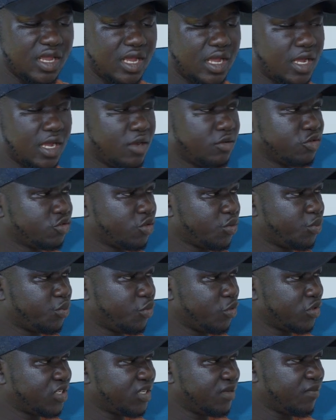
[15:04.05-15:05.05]
How
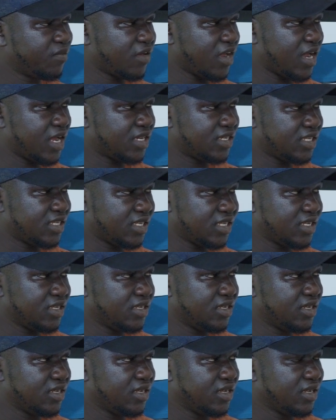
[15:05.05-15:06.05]
supportive are they?
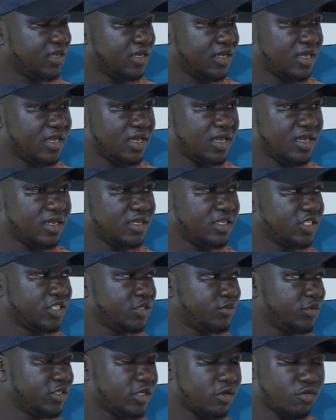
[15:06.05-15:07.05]

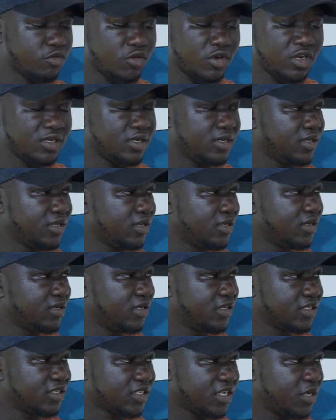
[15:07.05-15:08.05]
Especially currently,
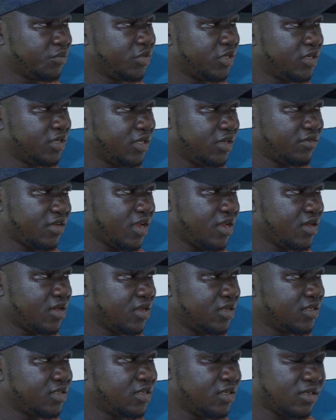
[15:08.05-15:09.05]
this campaign needs
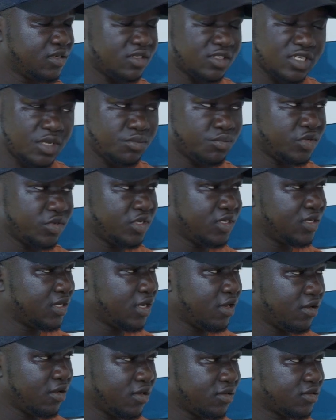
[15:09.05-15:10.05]
finance, this campaign needs
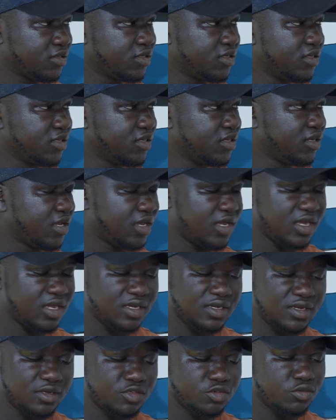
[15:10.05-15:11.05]
a lot,
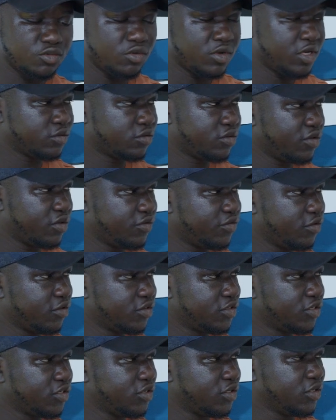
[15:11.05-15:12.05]
and then so on and so
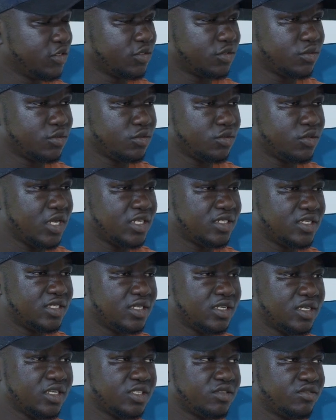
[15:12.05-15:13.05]
forth. So I
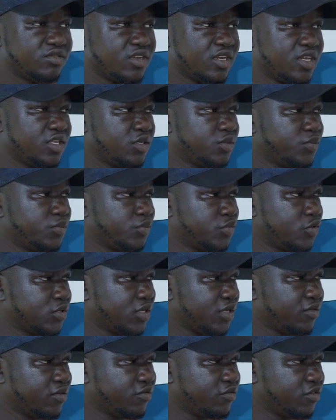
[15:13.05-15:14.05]
think it's very
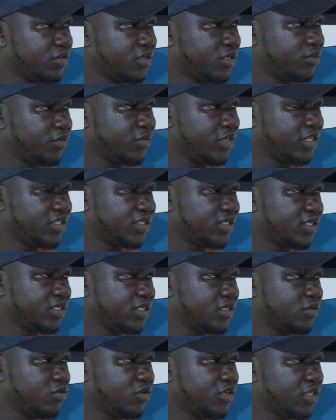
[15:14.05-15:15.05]
important for the ministry
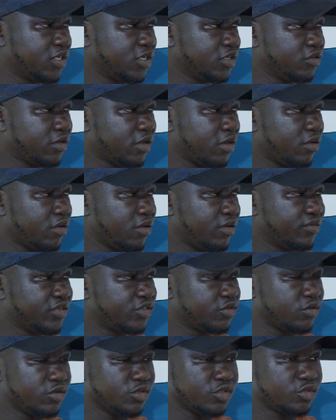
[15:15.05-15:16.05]
or the regional
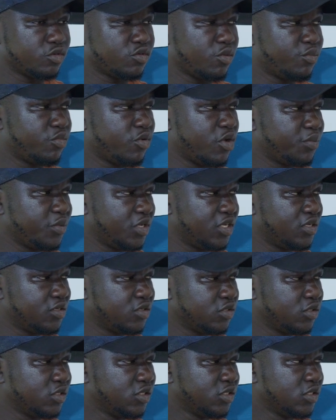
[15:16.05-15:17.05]
office also to pop in
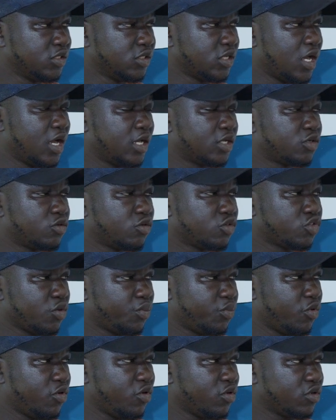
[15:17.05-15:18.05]
to
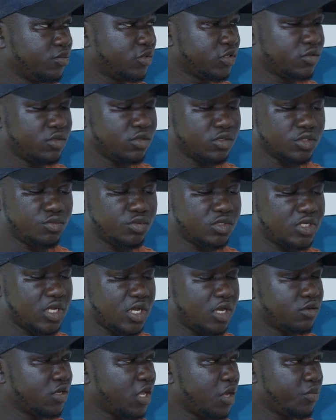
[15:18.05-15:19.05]
support, because
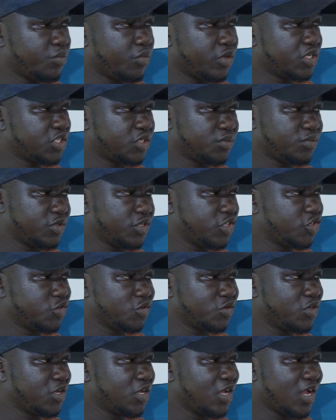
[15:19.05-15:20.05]
without their
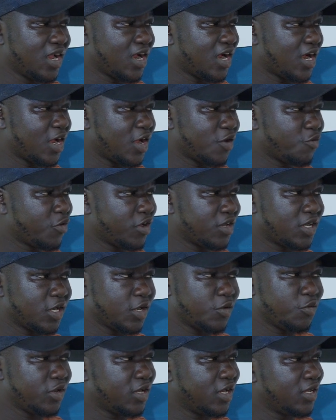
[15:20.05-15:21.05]
participation, I wonder
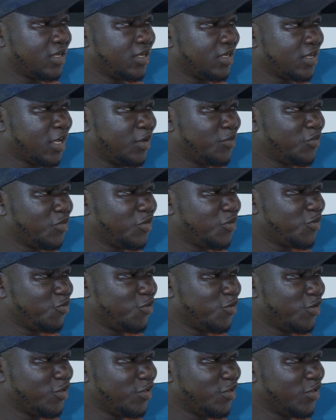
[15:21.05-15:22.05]
whether the campaign
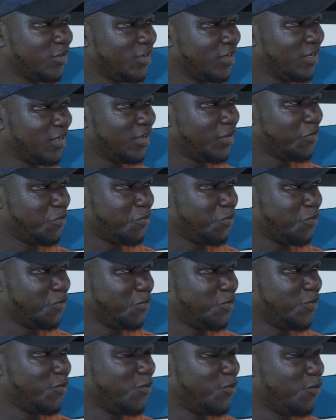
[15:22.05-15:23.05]
will
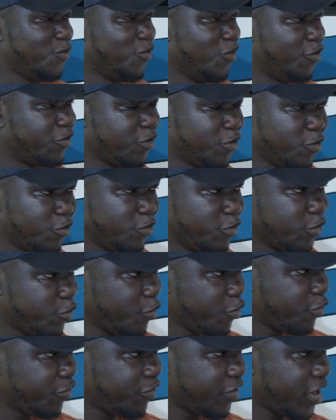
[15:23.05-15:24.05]
move or will
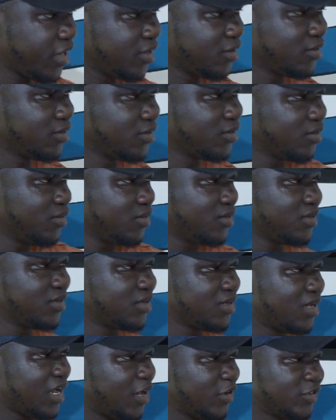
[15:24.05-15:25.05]
go fine. So
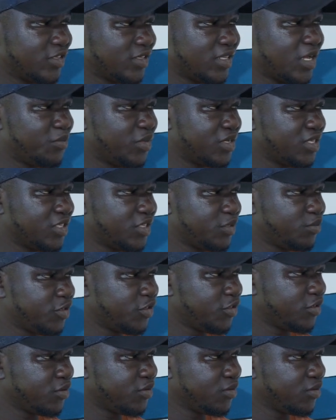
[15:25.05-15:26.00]
how is their participation?